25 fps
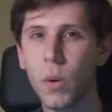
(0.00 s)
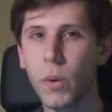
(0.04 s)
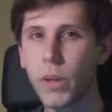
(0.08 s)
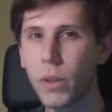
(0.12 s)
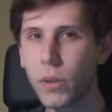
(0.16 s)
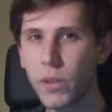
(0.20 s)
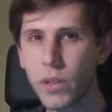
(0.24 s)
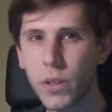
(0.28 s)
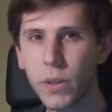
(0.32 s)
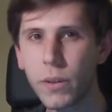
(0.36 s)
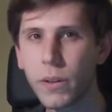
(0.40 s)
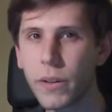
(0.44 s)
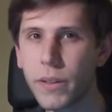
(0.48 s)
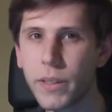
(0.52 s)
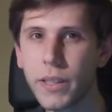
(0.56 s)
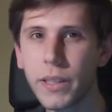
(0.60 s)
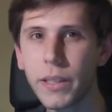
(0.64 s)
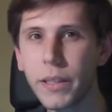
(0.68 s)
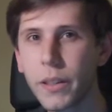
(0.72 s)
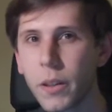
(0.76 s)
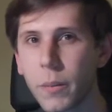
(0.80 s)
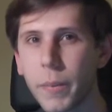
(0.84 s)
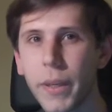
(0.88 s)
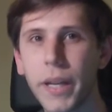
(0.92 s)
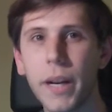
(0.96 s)
We also learned a
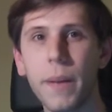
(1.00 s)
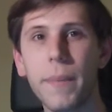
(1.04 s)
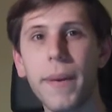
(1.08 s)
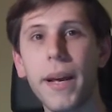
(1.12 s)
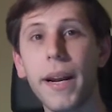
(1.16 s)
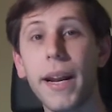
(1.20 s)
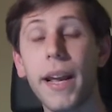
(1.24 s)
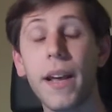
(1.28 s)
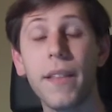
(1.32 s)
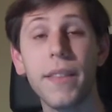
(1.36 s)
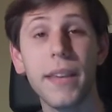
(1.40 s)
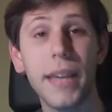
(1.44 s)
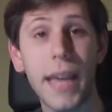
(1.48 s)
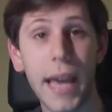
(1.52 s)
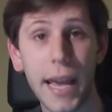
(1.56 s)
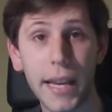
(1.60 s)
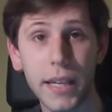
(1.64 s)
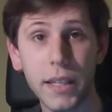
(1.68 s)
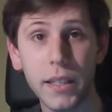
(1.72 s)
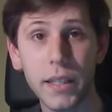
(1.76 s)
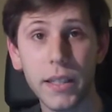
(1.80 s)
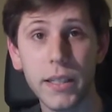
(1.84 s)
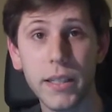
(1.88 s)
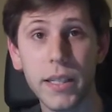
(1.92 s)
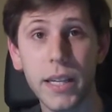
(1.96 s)
little bit about how the
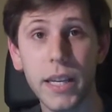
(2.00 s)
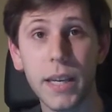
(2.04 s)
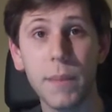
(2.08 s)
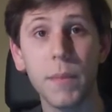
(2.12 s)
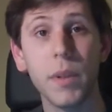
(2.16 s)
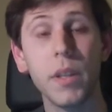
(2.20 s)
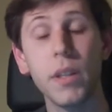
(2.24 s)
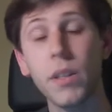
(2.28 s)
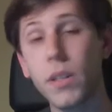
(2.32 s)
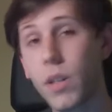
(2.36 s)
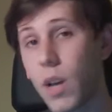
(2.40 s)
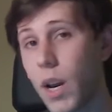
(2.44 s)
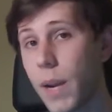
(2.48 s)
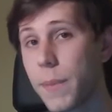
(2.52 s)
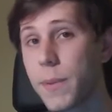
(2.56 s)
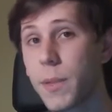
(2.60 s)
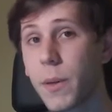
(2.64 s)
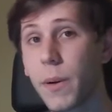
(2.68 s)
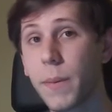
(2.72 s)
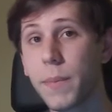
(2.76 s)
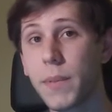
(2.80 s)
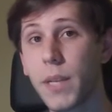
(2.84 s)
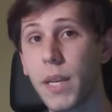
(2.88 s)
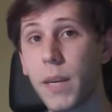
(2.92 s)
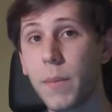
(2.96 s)
Angular team and the
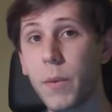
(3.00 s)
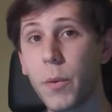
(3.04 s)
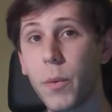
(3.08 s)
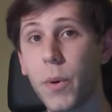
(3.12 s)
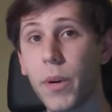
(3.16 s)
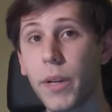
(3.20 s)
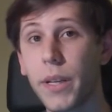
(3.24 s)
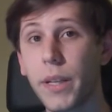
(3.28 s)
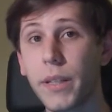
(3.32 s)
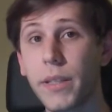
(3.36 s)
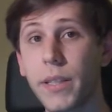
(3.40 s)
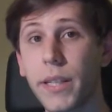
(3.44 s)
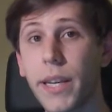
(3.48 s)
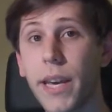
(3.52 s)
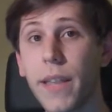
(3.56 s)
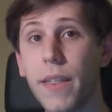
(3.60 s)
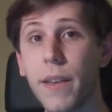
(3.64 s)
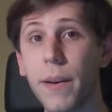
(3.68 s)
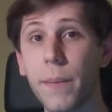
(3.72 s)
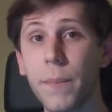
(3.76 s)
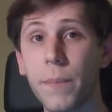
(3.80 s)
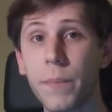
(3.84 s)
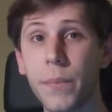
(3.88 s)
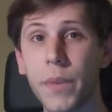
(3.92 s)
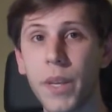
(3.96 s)
TypeScript team are working together.